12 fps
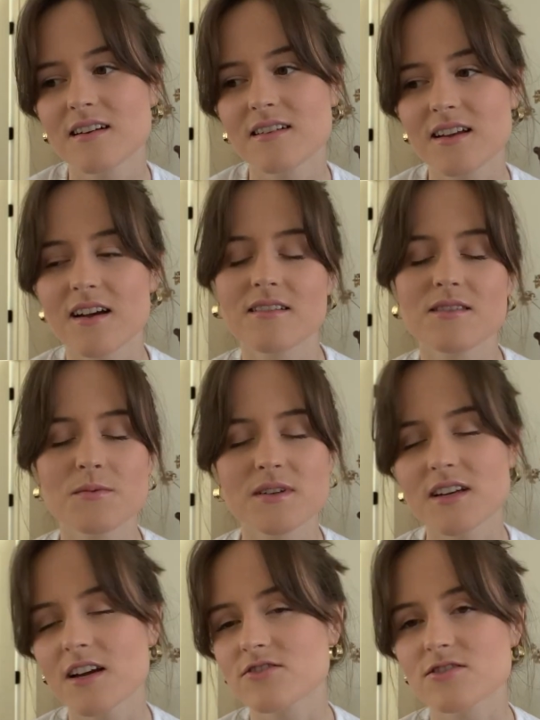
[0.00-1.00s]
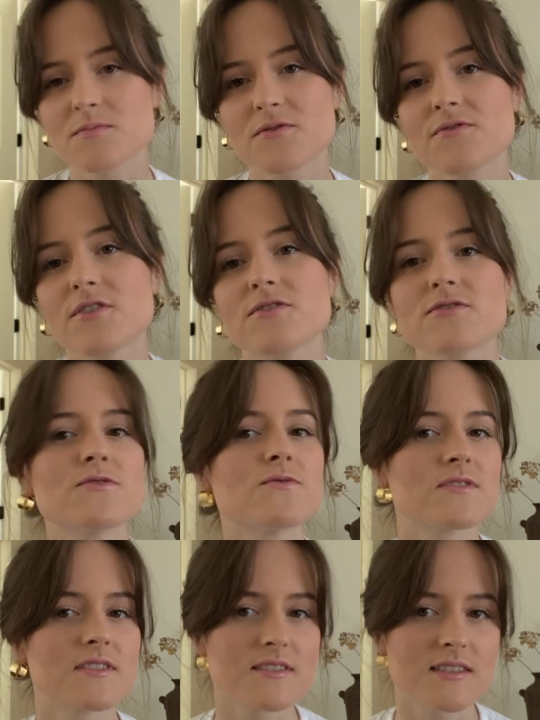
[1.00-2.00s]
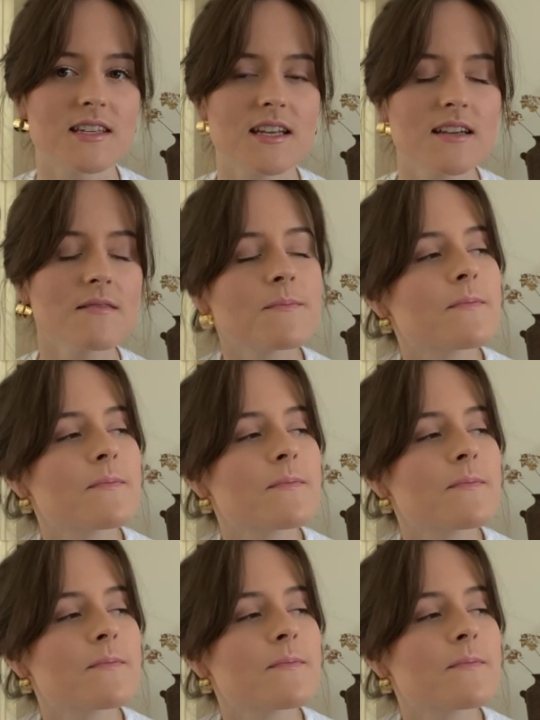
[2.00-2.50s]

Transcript: yeah, in the winter I just prefer to use the city.